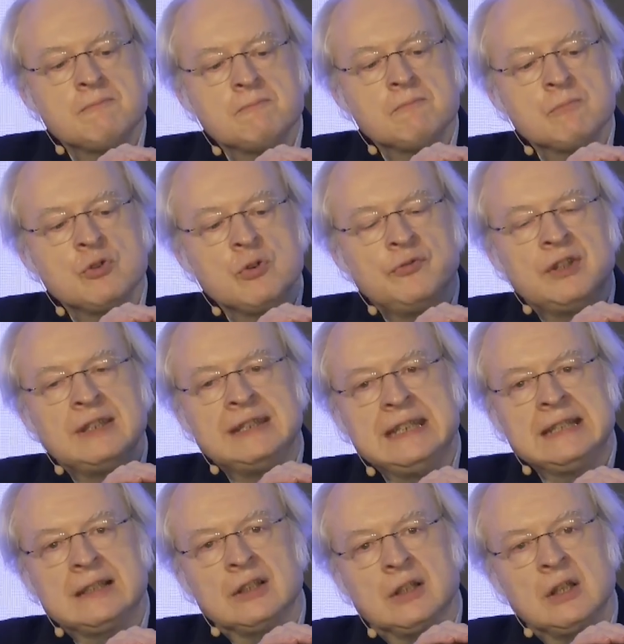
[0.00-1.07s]
move the
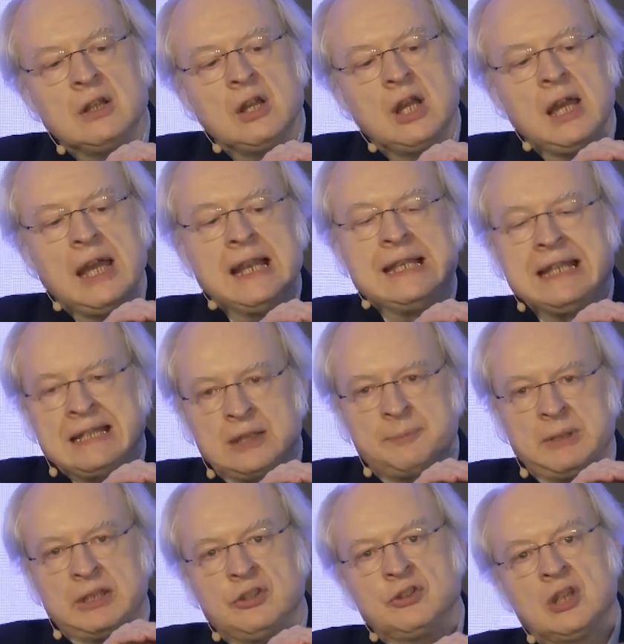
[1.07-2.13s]
needle a little
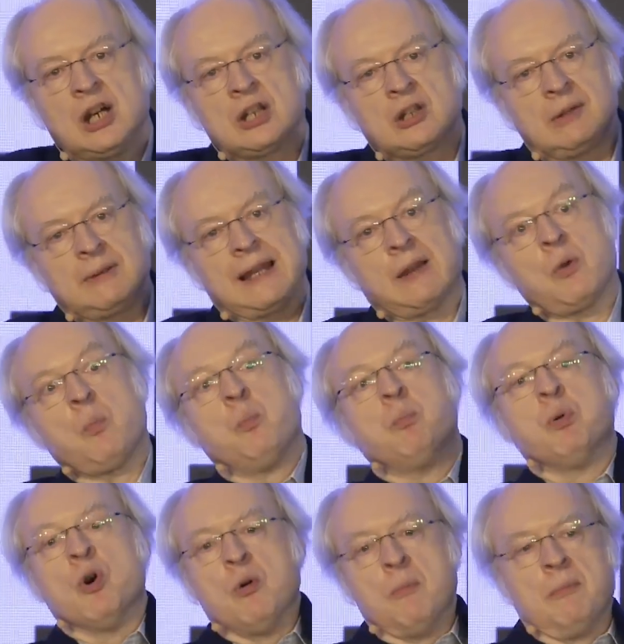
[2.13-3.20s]
bit, not like
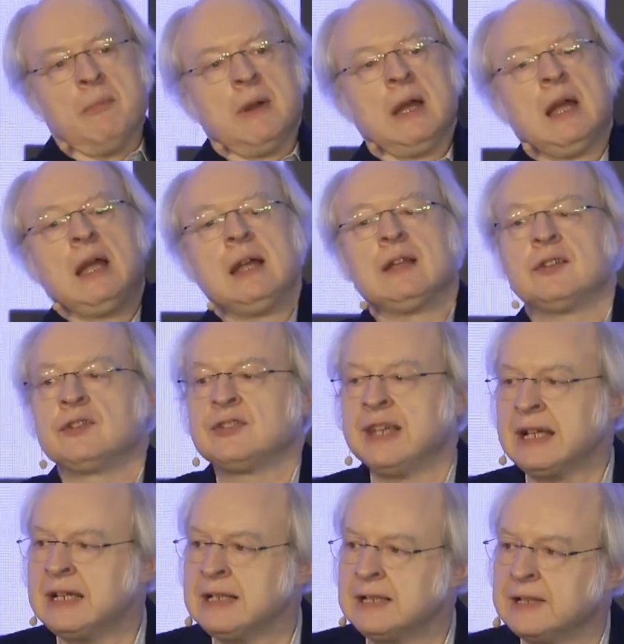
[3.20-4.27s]
boom.
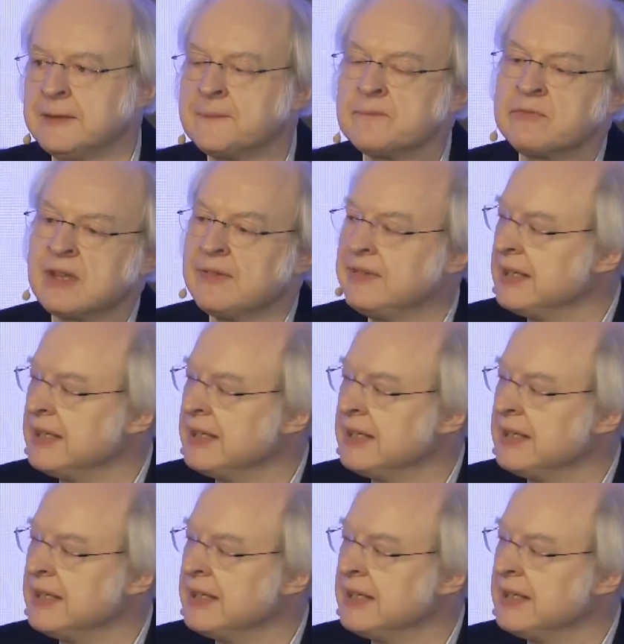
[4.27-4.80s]
Secondly, the